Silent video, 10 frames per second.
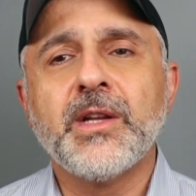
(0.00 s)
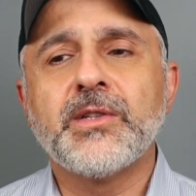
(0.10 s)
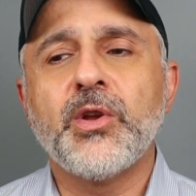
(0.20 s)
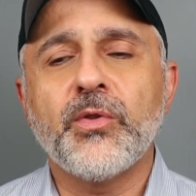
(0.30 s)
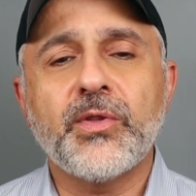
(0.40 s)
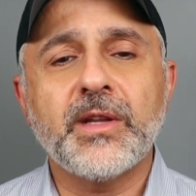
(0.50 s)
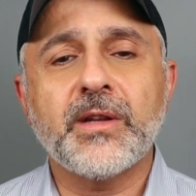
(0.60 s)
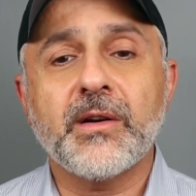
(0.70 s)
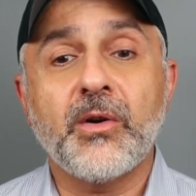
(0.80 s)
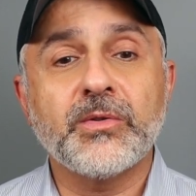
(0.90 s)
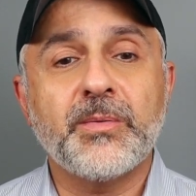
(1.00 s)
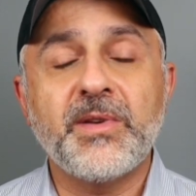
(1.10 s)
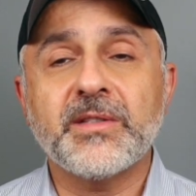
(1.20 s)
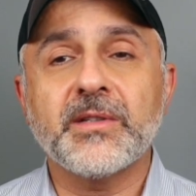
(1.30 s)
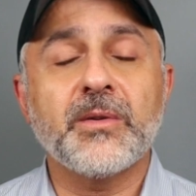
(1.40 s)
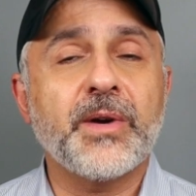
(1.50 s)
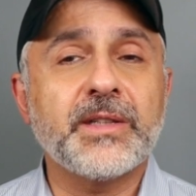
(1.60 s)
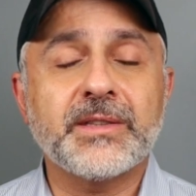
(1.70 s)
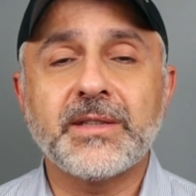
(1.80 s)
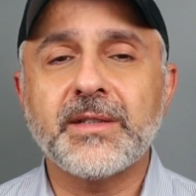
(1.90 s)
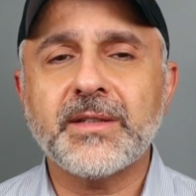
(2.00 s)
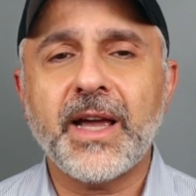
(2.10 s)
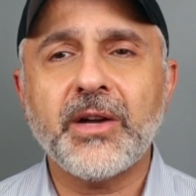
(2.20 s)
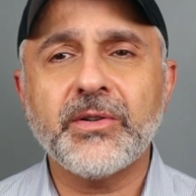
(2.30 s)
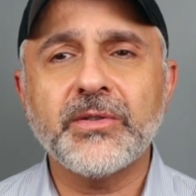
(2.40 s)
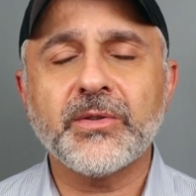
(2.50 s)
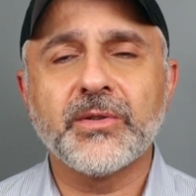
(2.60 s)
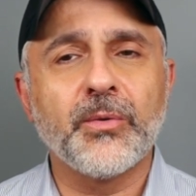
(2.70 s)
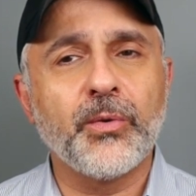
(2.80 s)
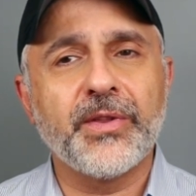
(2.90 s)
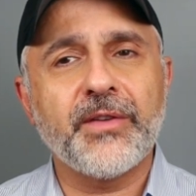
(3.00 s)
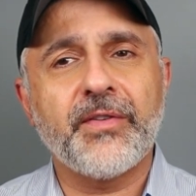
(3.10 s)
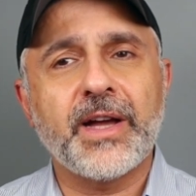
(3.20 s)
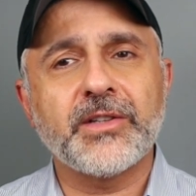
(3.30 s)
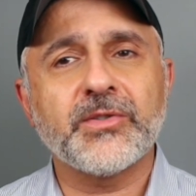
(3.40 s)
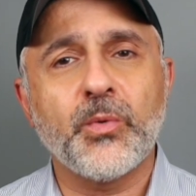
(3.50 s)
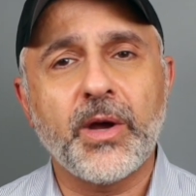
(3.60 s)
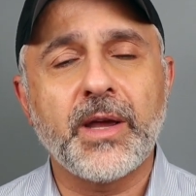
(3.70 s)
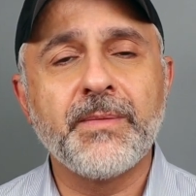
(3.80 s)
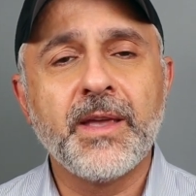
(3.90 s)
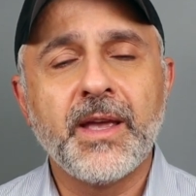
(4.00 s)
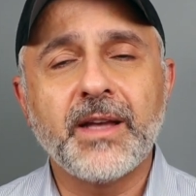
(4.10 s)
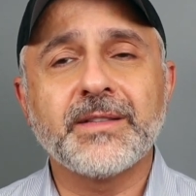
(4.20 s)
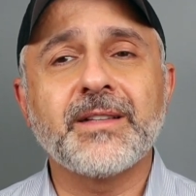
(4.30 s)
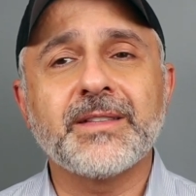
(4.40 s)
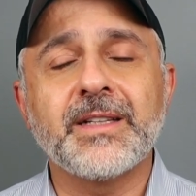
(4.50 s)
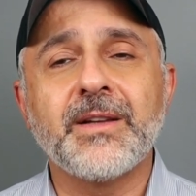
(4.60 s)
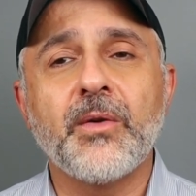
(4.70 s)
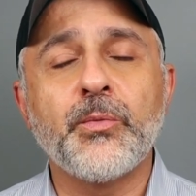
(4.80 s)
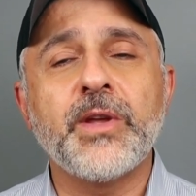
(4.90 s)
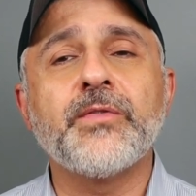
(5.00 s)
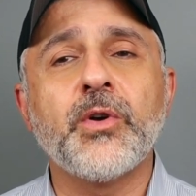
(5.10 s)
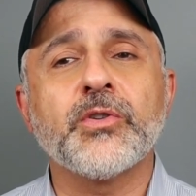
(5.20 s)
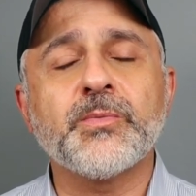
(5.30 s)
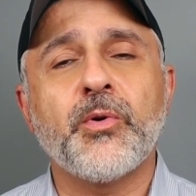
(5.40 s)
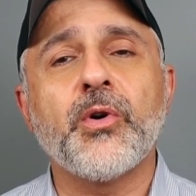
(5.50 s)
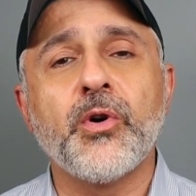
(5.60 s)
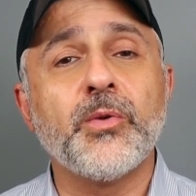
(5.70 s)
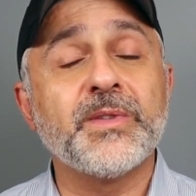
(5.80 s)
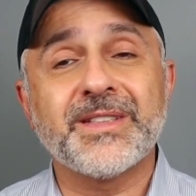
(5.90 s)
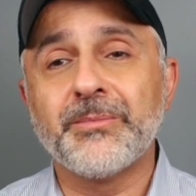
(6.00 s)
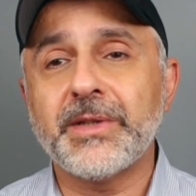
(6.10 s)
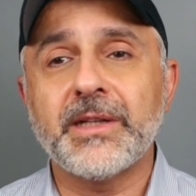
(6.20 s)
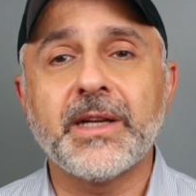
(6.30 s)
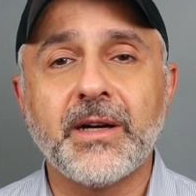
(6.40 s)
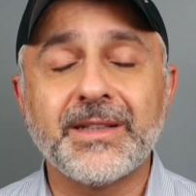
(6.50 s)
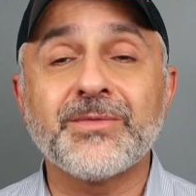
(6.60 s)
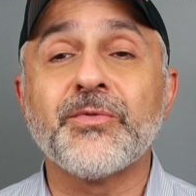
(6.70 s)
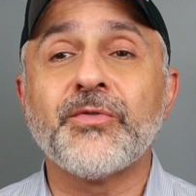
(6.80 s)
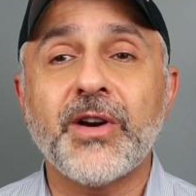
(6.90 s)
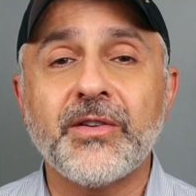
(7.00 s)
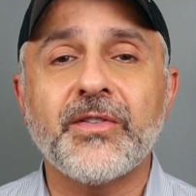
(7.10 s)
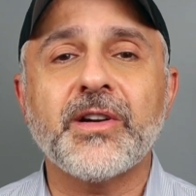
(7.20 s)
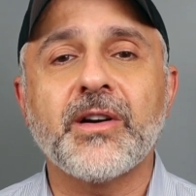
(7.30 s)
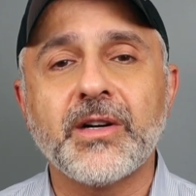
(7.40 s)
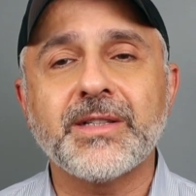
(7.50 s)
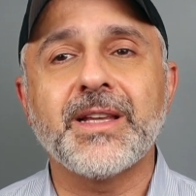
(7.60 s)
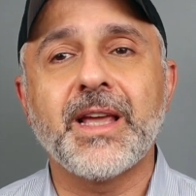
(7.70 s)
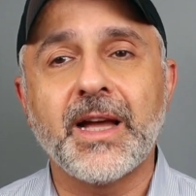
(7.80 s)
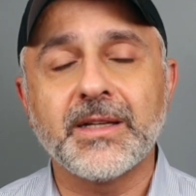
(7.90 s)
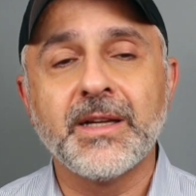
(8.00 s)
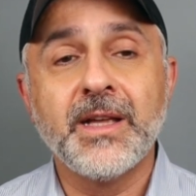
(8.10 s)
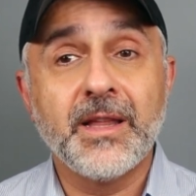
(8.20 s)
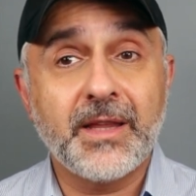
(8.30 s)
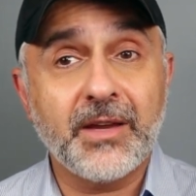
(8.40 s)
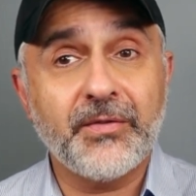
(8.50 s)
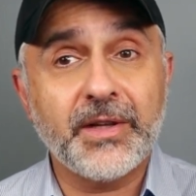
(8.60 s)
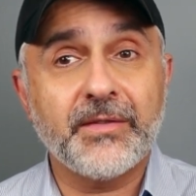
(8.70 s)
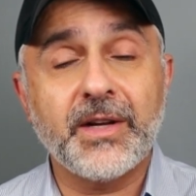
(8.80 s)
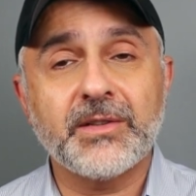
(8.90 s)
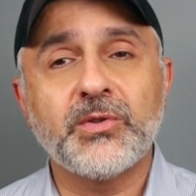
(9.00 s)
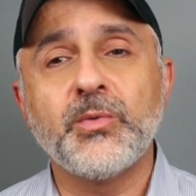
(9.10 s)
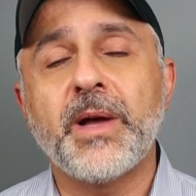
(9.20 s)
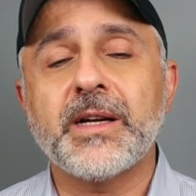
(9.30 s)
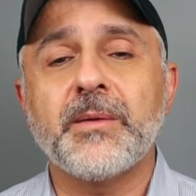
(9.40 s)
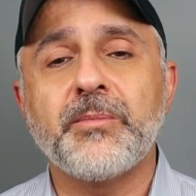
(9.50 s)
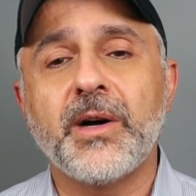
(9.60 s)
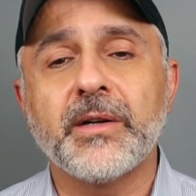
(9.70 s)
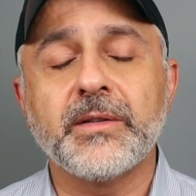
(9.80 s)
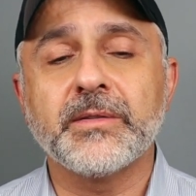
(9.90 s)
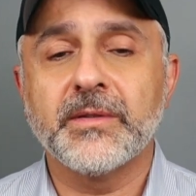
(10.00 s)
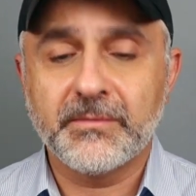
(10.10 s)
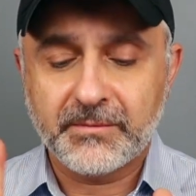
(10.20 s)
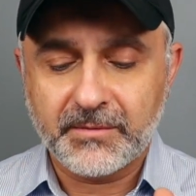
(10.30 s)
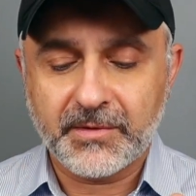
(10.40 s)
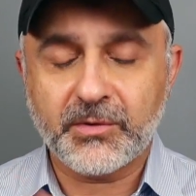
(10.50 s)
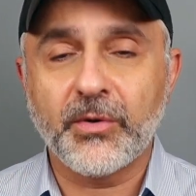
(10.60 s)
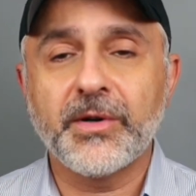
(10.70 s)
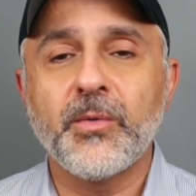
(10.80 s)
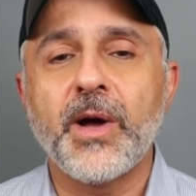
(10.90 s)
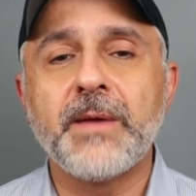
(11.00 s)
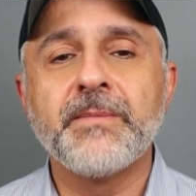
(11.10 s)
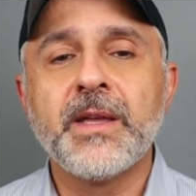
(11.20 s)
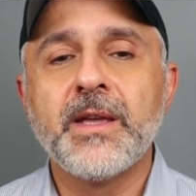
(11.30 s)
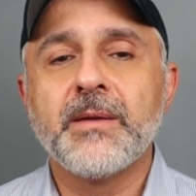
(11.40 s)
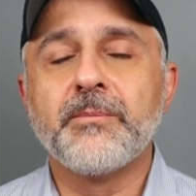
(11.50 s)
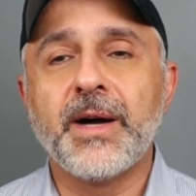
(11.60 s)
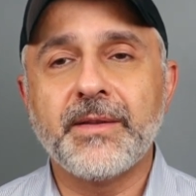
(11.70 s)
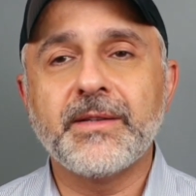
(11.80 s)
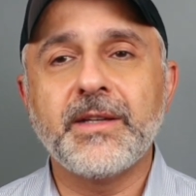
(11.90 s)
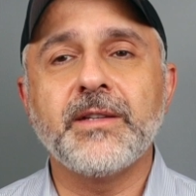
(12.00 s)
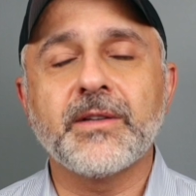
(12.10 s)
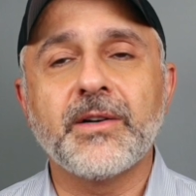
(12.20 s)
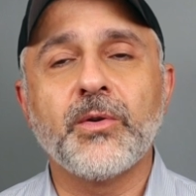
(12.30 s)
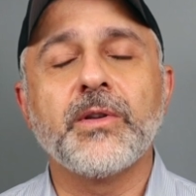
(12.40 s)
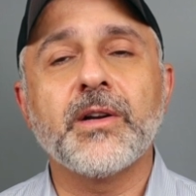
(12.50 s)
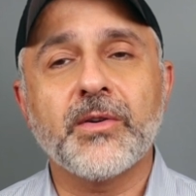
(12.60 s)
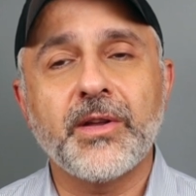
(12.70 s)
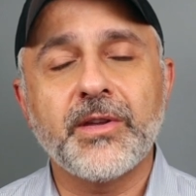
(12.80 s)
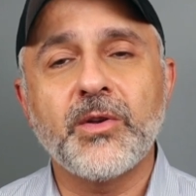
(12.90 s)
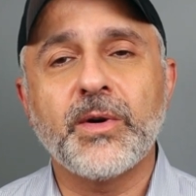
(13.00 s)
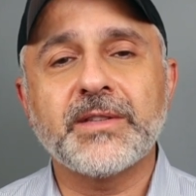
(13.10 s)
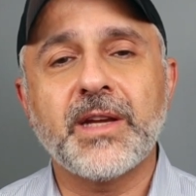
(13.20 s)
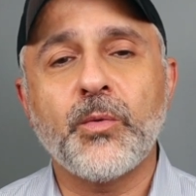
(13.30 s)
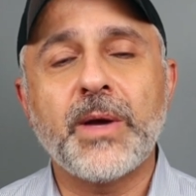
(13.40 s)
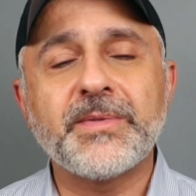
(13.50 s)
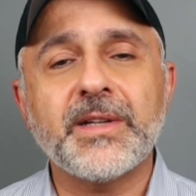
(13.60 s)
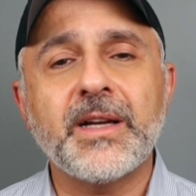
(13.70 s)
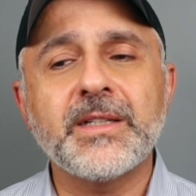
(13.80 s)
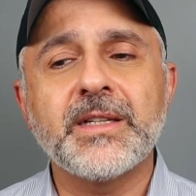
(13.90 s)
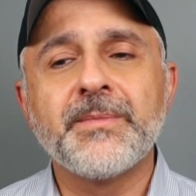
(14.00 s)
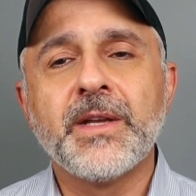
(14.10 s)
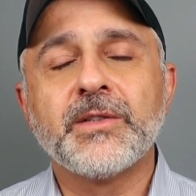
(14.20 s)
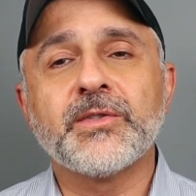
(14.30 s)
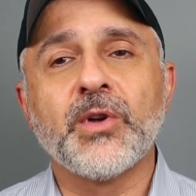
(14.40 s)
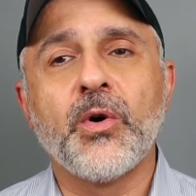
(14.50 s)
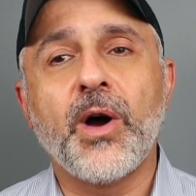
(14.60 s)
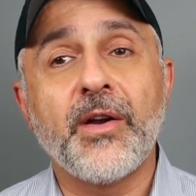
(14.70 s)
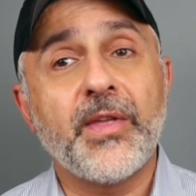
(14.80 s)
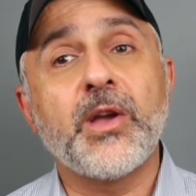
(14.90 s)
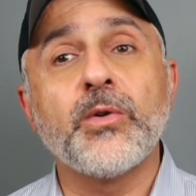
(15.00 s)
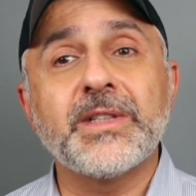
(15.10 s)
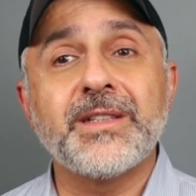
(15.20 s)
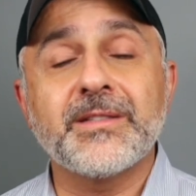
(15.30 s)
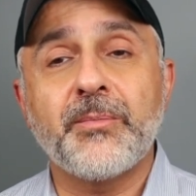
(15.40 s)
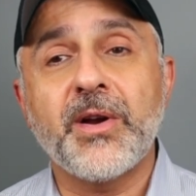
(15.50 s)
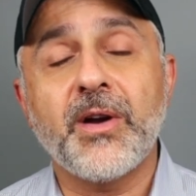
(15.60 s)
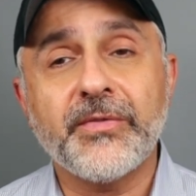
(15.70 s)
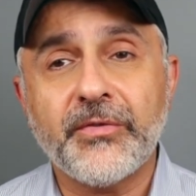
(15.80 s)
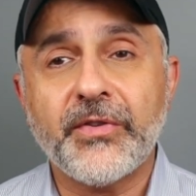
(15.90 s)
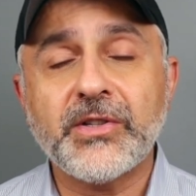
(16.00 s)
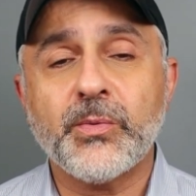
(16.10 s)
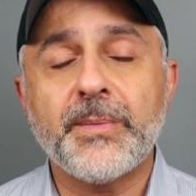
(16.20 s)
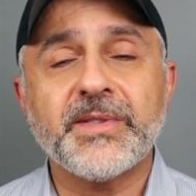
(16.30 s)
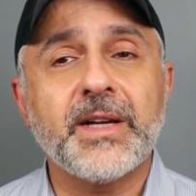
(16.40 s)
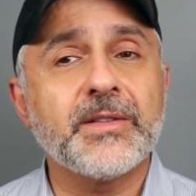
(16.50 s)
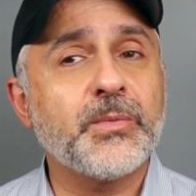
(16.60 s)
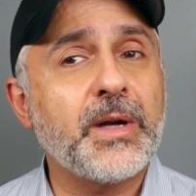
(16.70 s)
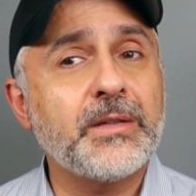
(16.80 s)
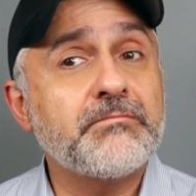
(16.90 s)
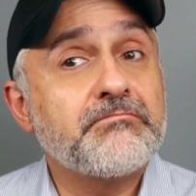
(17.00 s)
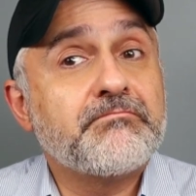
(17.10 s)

Do you think they're going to be still around at the discount counters or will they vanish away? As I said, Rive Gauche pour Homme is completely gone. It's very, very hard to get. Thankfully, I've got two backup bottles stored away. But these are no longer on the USA website, so are they going to disappear off the French website as well?